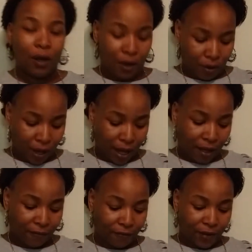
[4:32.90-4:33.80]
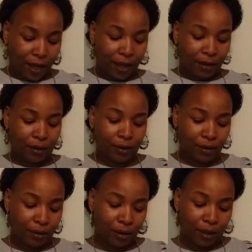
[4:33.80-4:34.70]
Okay, I fed
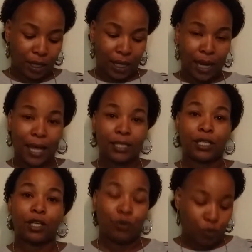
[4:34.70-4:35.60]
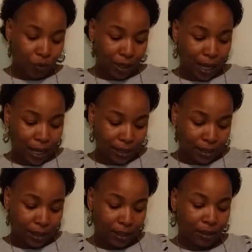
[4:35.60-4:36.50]
the elastic through the
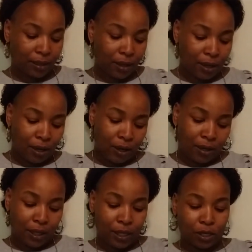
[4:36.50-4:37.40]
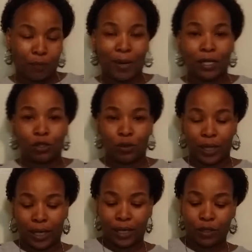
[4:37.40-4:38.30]
casing. These are my 2
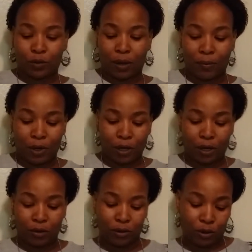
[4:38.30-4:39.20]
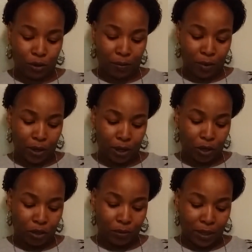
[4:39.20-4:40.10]
ends. What I'm gonna do, I'm gonna
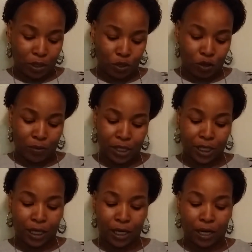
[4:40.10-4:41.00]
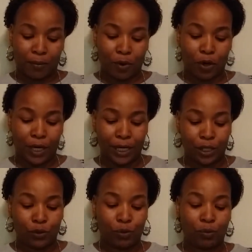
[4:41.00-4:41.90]
go to my sewing machine, and I'm going
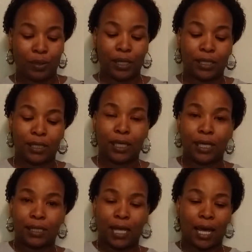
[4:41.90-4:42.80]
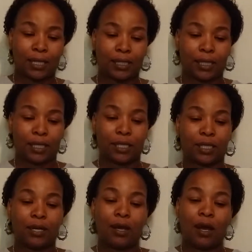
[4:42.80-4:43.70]
to put a zigzag stitch.
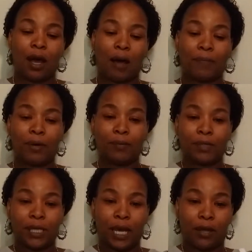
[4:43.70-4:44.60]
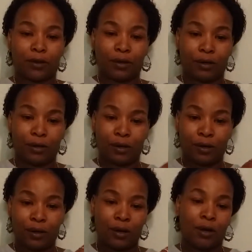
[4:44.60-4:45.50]
I put them together
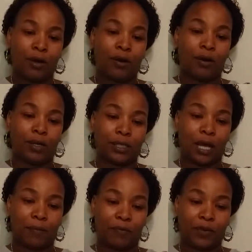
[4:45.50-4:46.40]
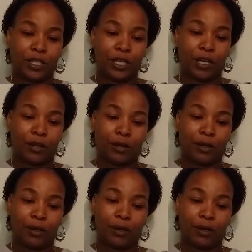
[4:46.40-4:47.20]
on top of each other,